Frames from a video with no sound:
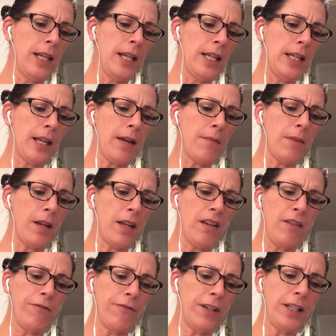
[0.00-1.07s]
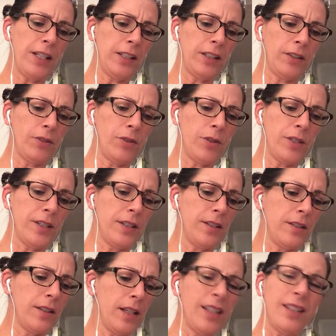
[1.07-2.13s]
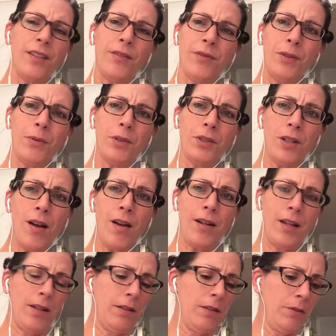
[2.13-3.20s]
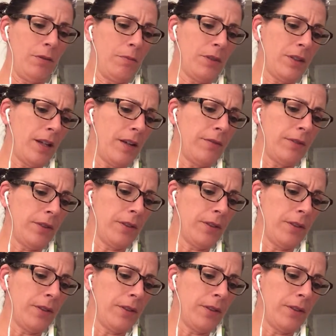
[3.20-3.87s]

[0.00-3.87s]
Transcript: He kept making funny little noises, as if he were talking to himself.